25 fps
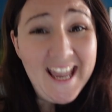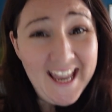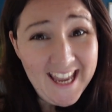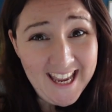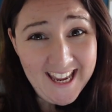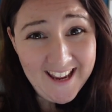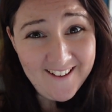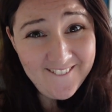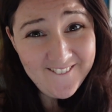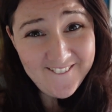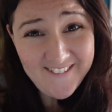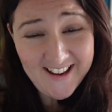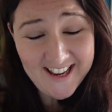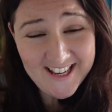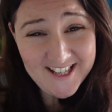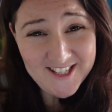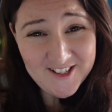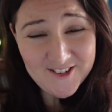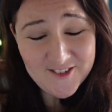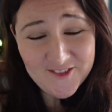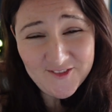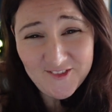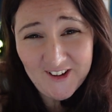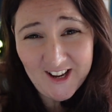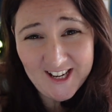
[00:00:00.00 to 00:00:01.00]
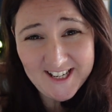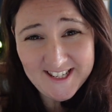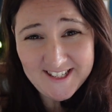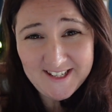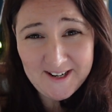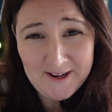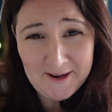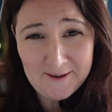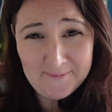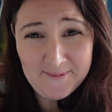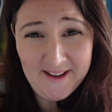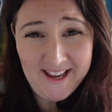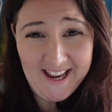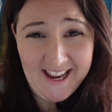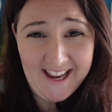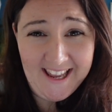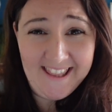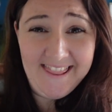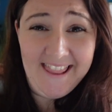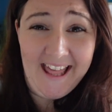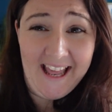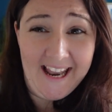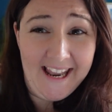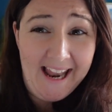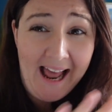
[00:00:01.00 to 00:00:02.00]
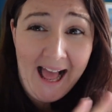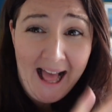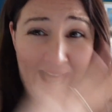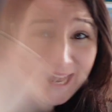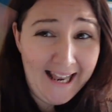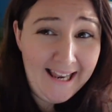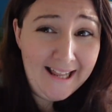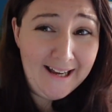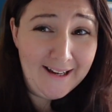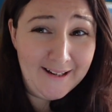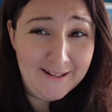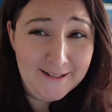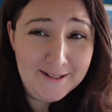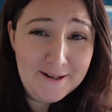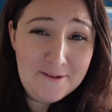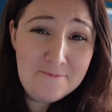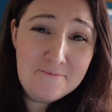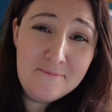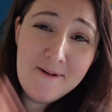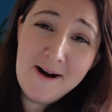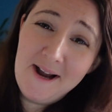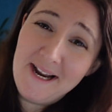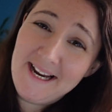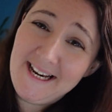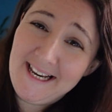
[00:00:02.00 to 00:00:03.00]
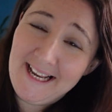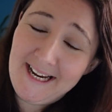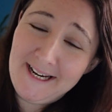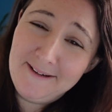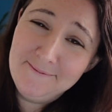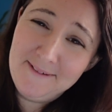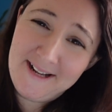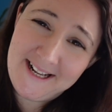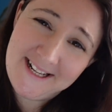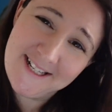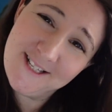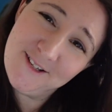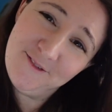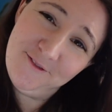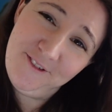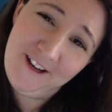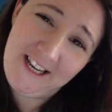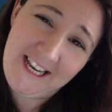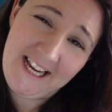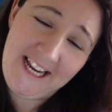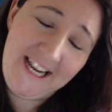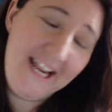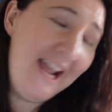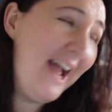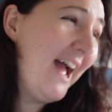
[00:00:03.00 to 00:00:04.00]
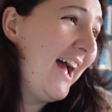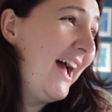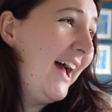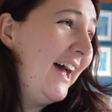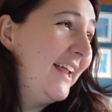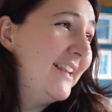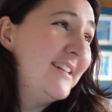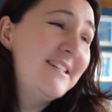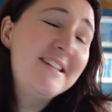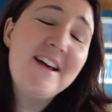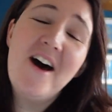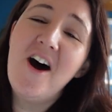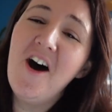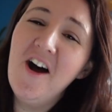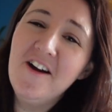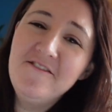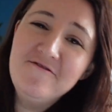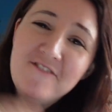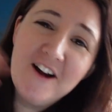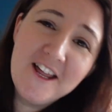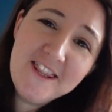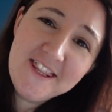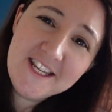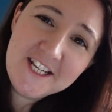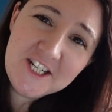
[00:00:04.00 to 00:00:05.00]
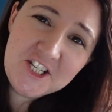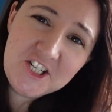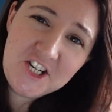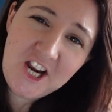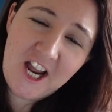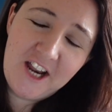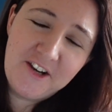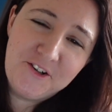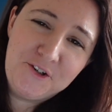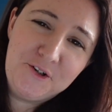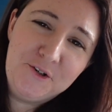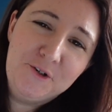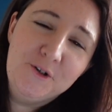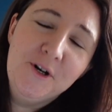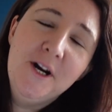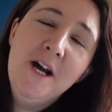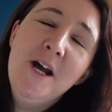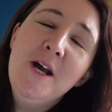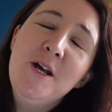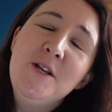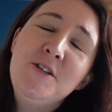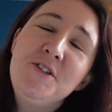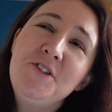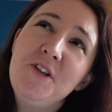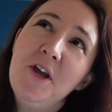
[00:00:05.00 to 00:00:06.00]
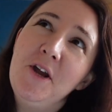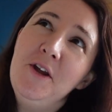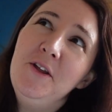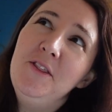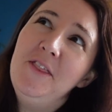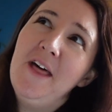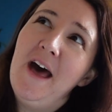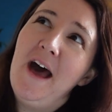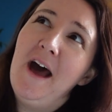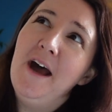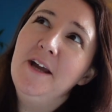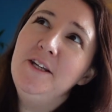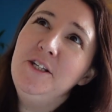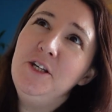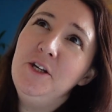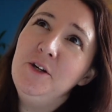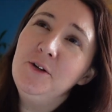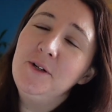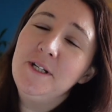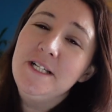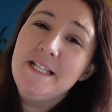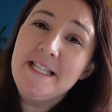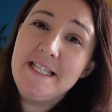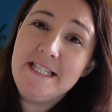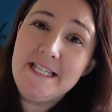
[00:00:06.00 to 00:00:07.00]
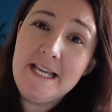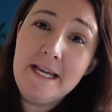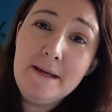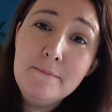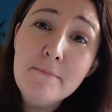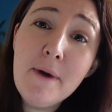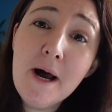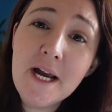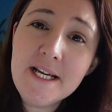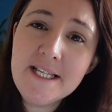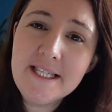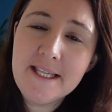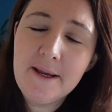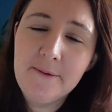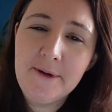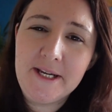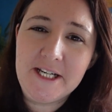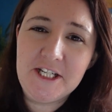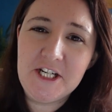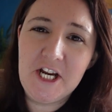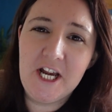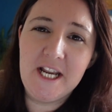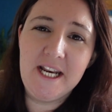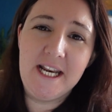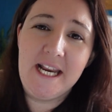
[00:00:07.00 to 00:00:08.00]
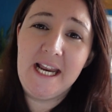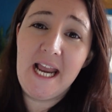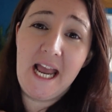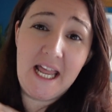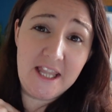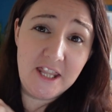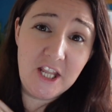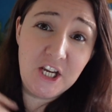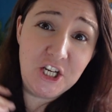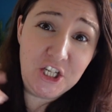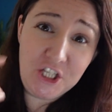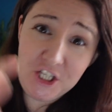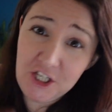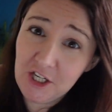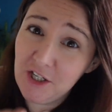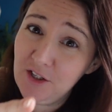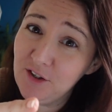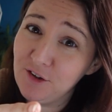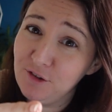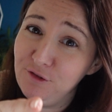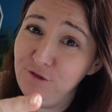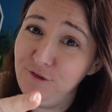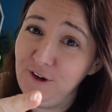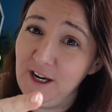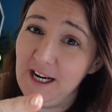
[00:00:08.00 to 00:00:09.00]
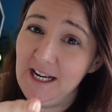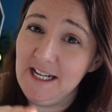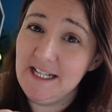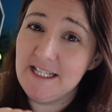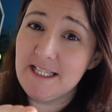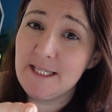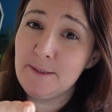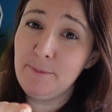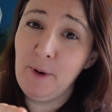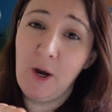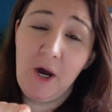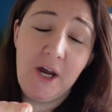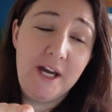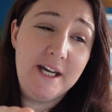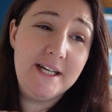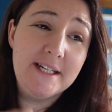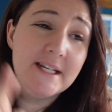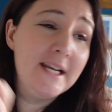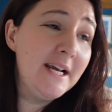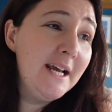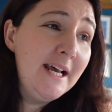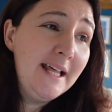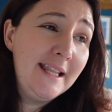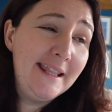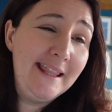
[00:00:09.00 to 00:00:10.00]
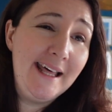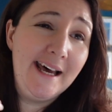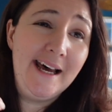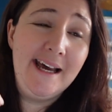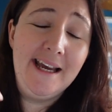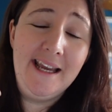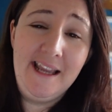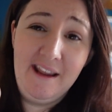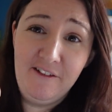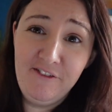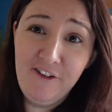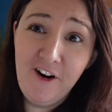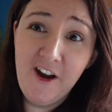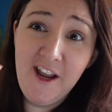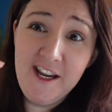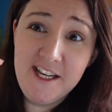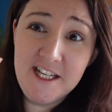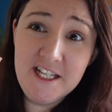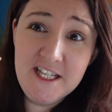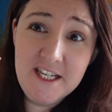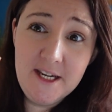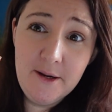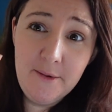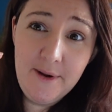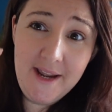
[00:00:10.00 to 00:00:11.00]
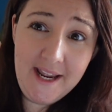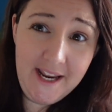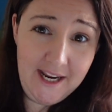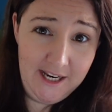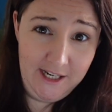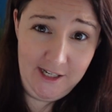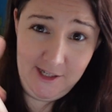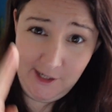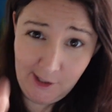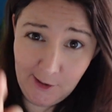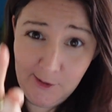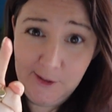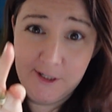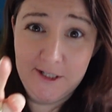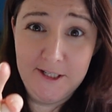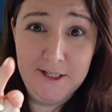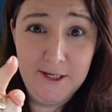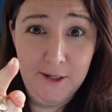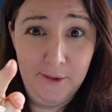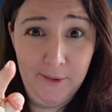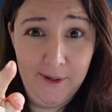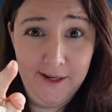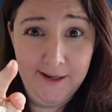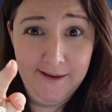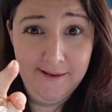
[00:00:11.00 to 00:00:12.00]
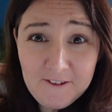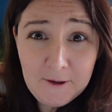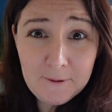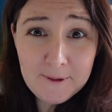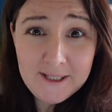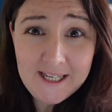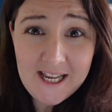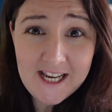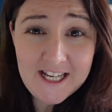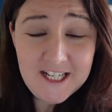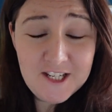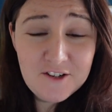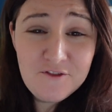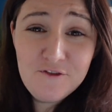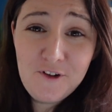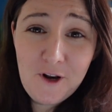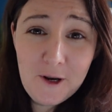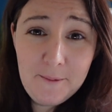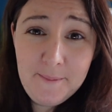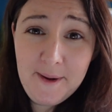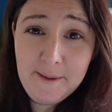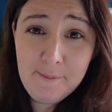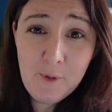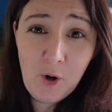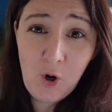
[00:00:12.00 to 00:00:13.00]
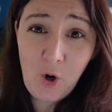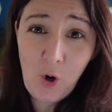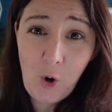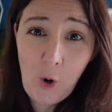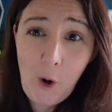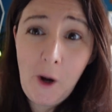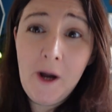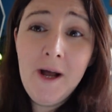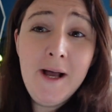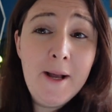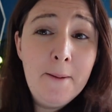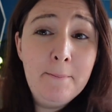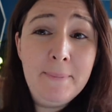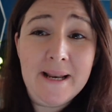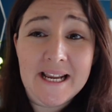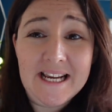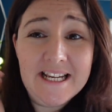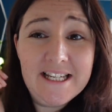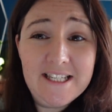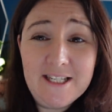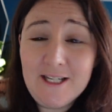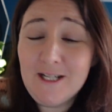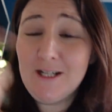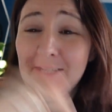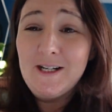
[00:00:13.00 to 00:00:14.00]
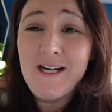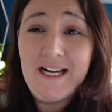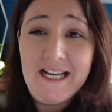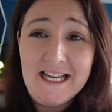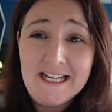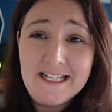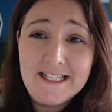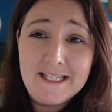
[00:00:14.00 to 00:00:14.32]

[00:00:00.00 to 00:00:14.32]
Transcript: If it's your first time here, then hello, my name is Philly and I run this channel so that you can see my sewing journey and that you can feel inspired that if I can do it, you can do it. If you would like to follow me more, please do click